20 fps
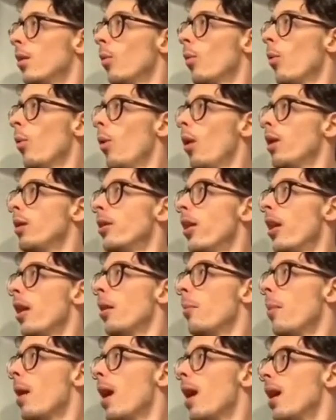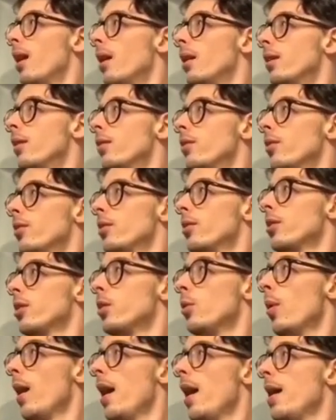1 dart in my hand
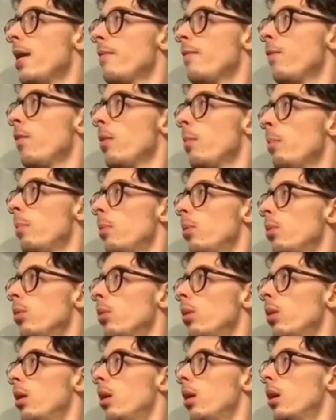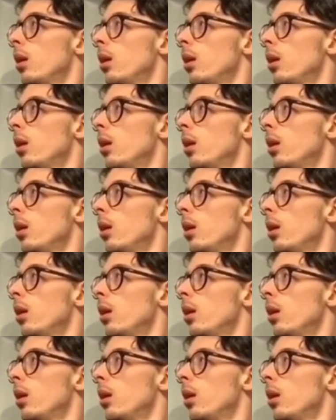to aim for the ball.